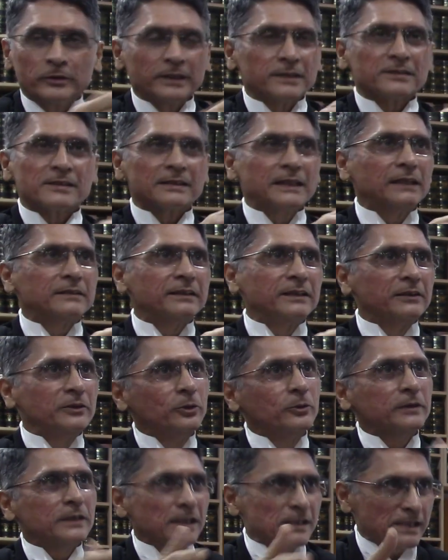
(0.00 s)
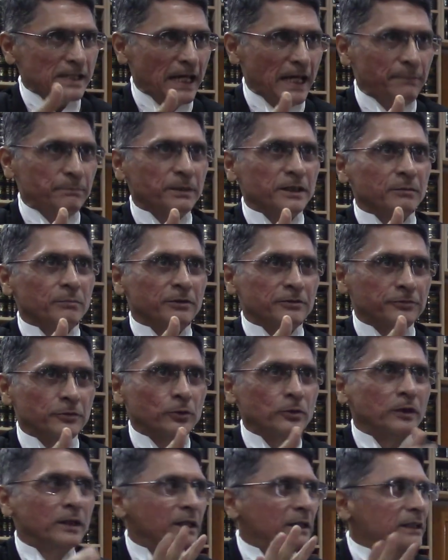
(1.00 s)
It's nothing new, it has happened
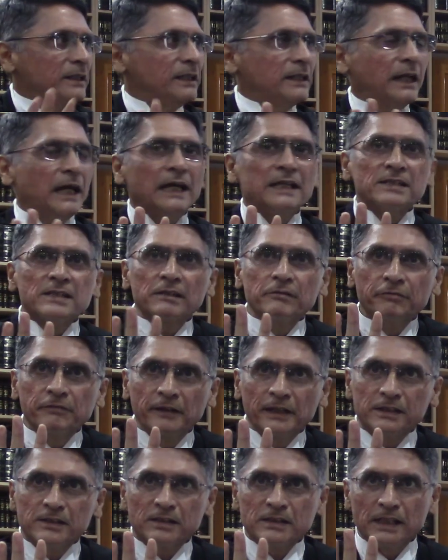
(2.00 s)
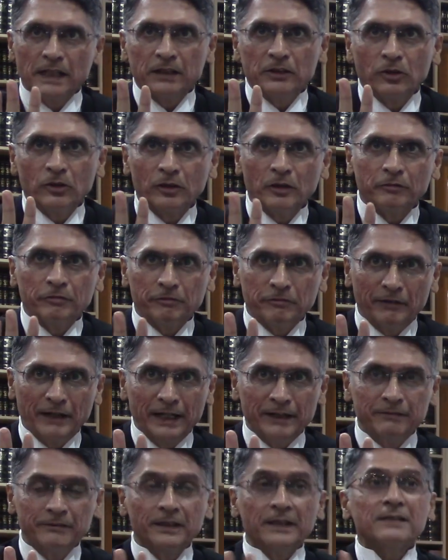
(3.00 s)
before. He has a fixed tenure of
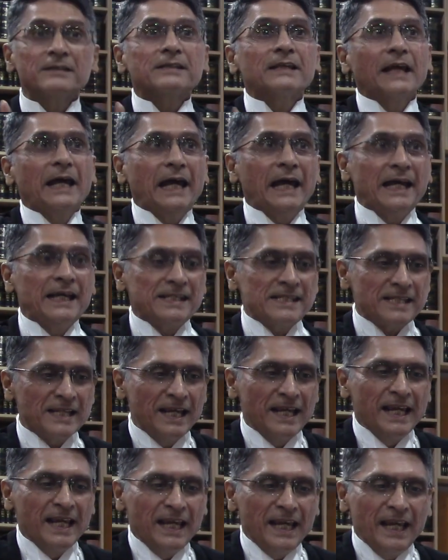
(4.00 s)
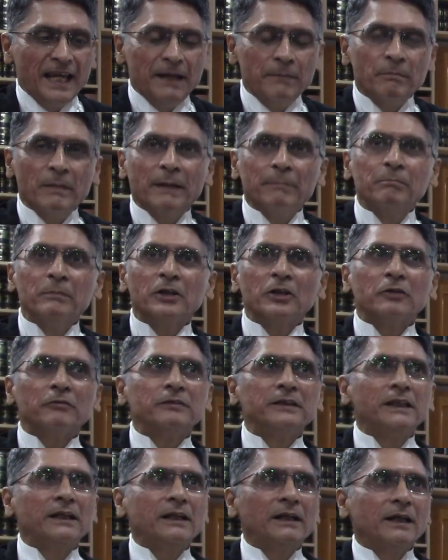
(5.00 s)
5 years as a member of
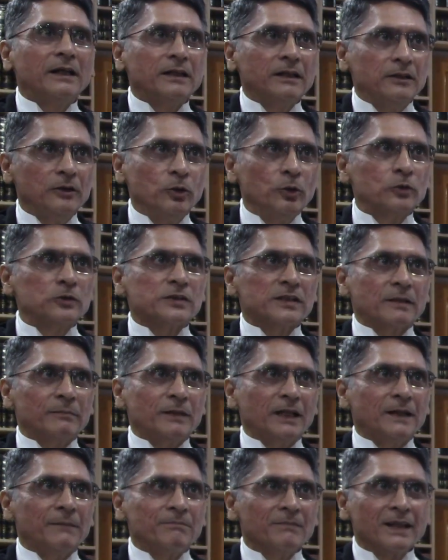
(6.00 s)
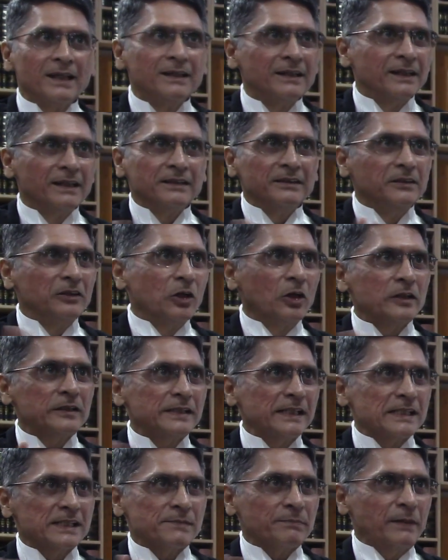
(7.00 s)
the Lok Sabha, not
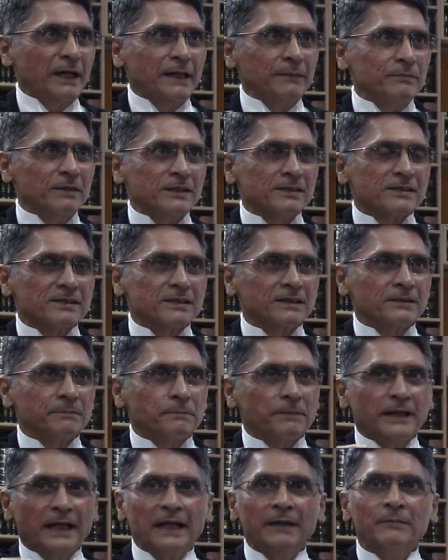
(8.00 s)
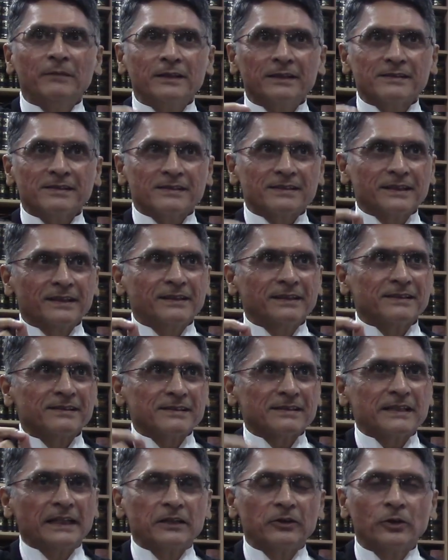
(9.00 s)
as Prime Minister. Prime Minister, his
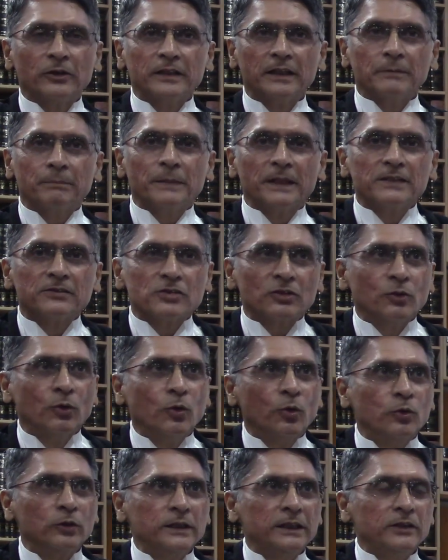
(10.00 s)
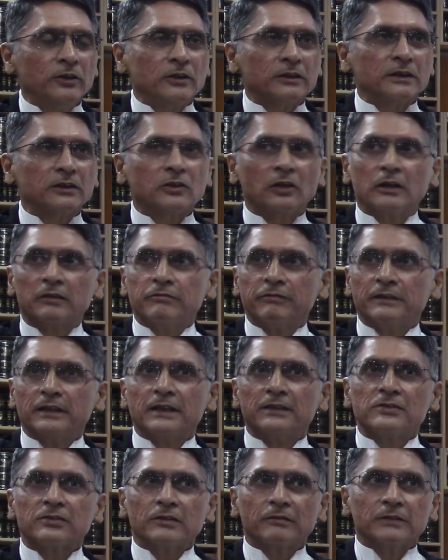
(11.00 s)
tenure depends only on the
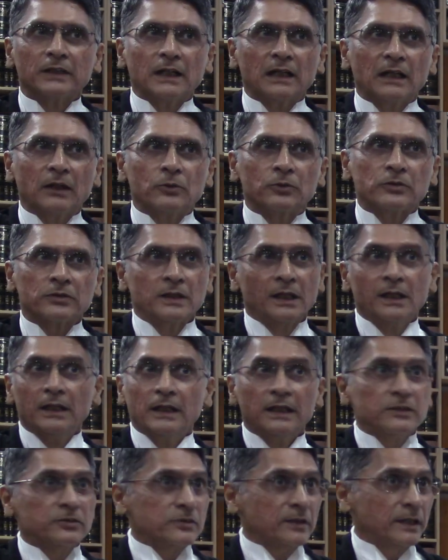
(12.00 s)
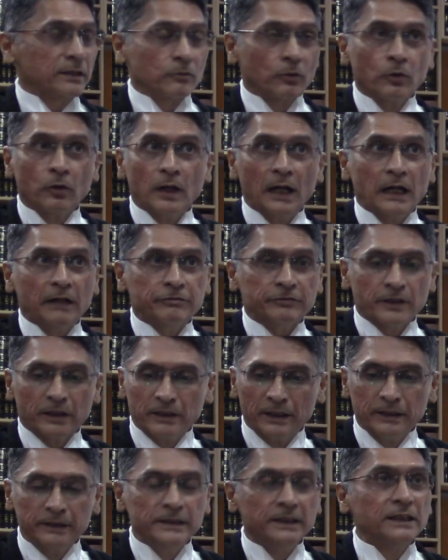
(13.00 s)
confidence of the House, which can go
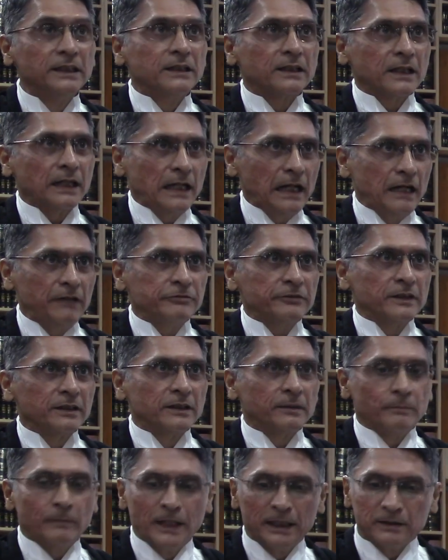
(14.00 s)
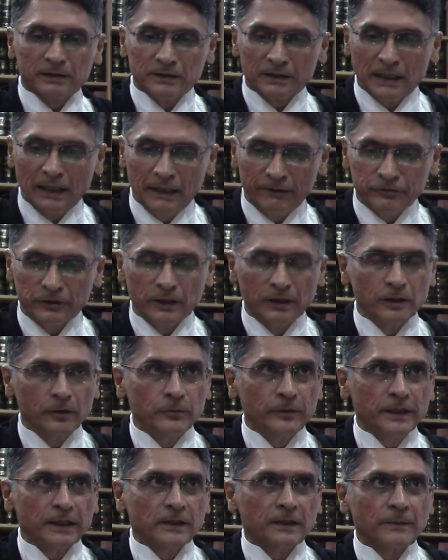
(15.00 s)
after a year, after a month, after a
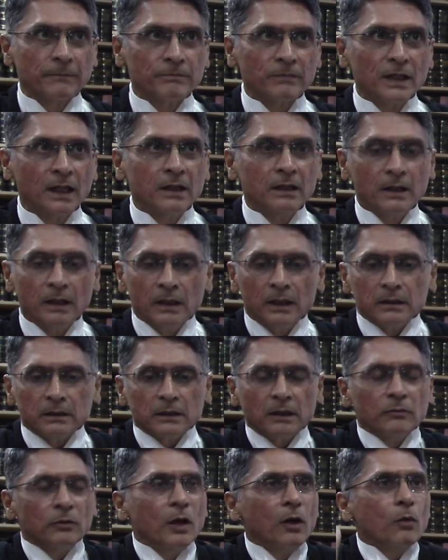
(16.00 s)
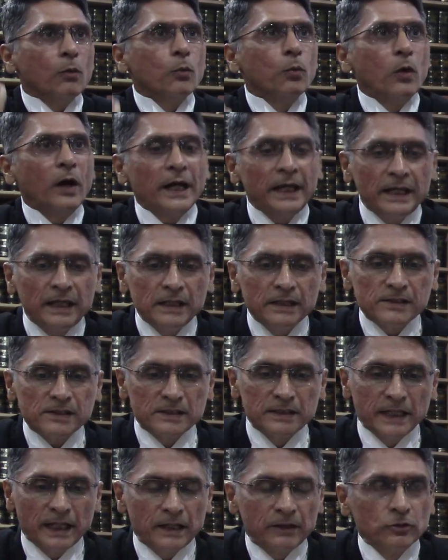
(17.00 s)
week. Now, why is
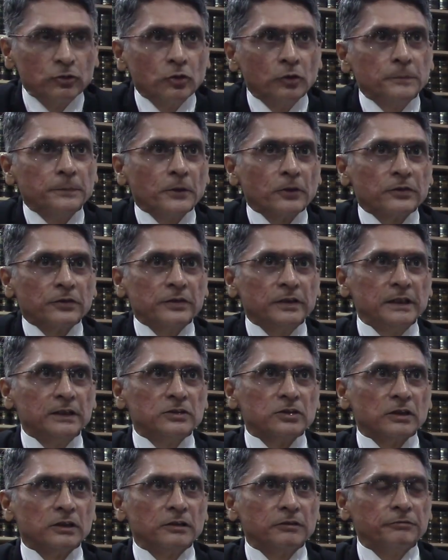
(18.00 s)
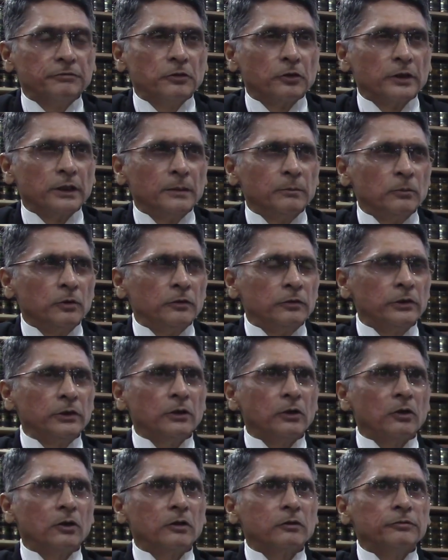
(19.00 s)
there no procedure for
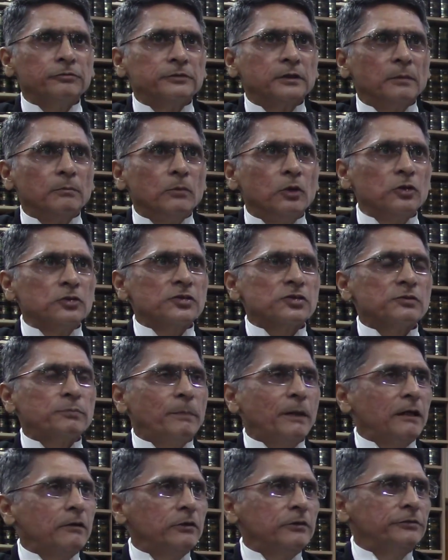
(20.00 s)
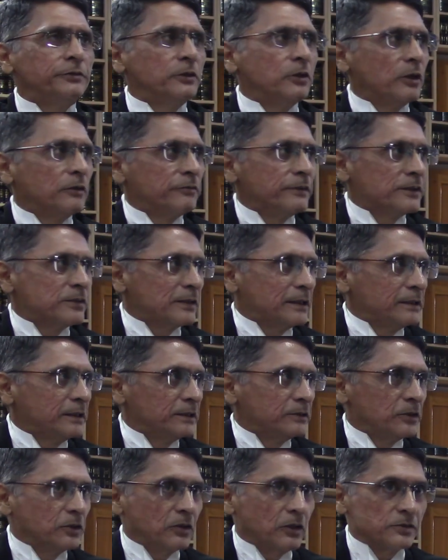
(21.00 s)
removal of the most powerful office
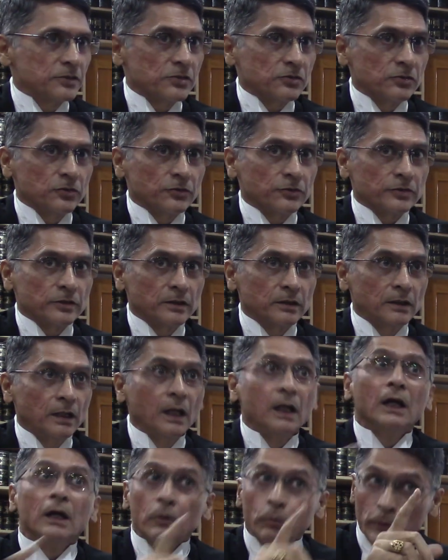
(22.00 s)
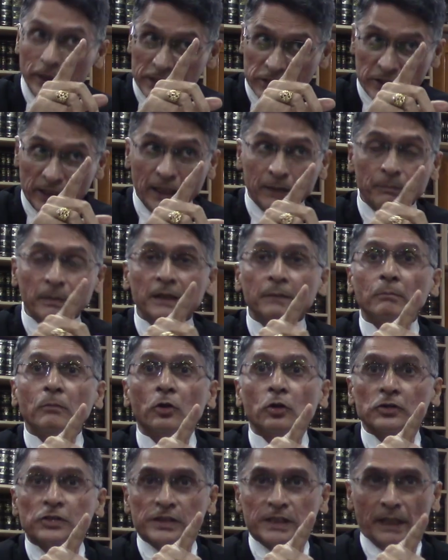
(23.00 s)
under the Constitution, which can be
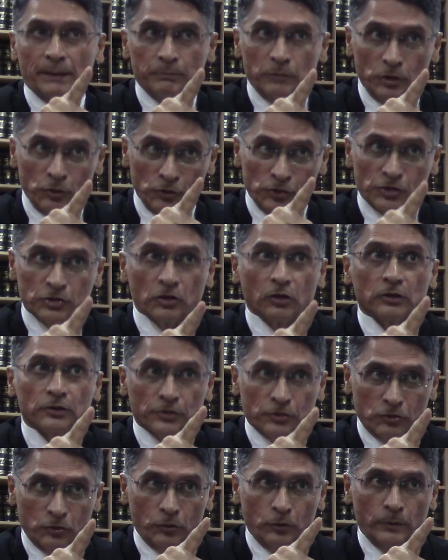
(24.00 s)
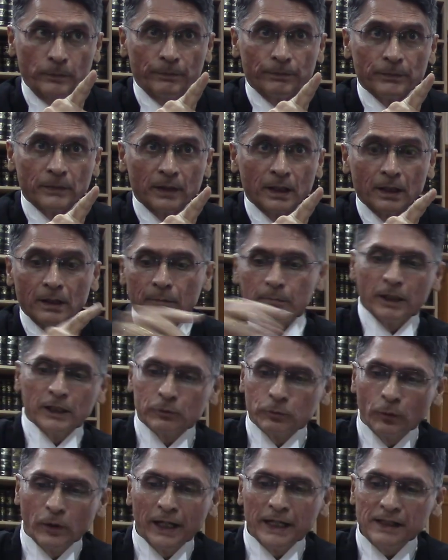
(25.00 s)
most abused also? But
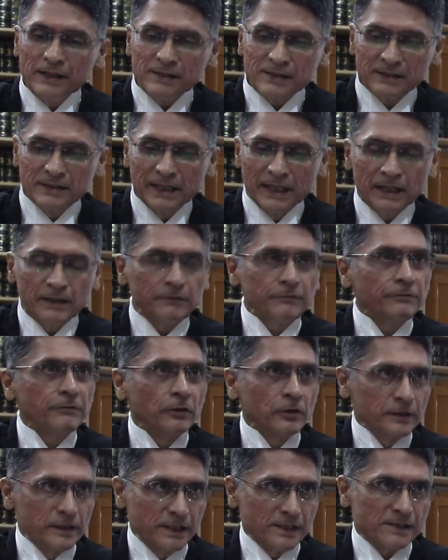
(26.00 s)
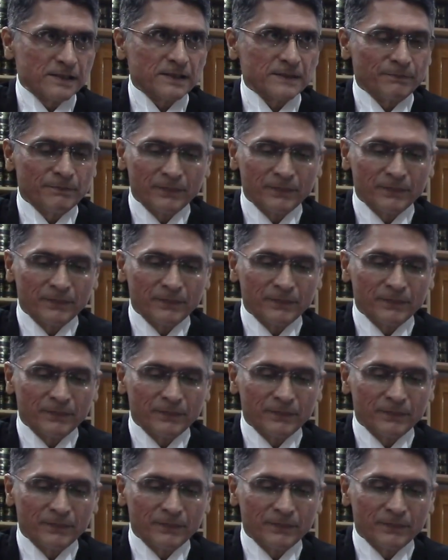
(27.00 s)
why is there for this?